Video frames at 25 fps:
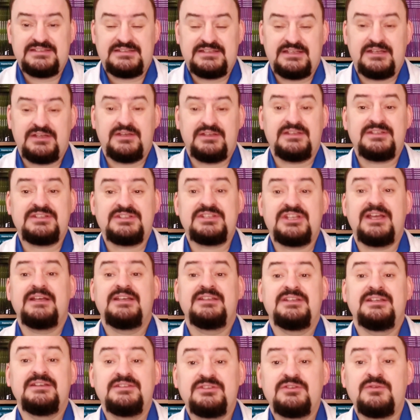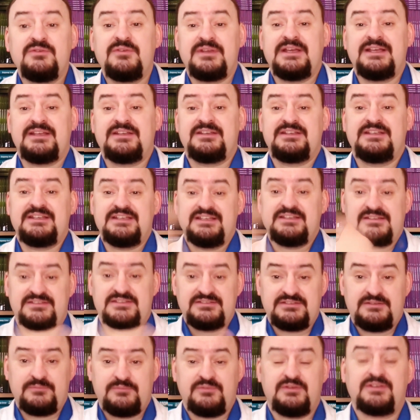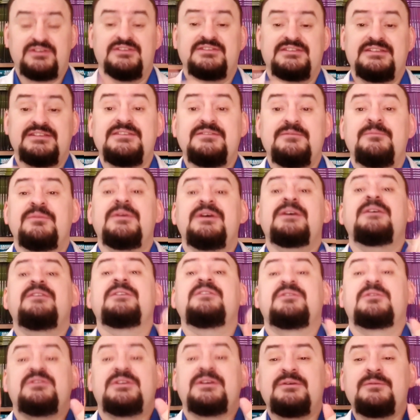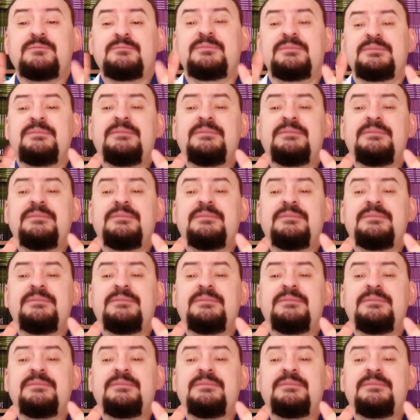that are injected directly into the person's bloodstream.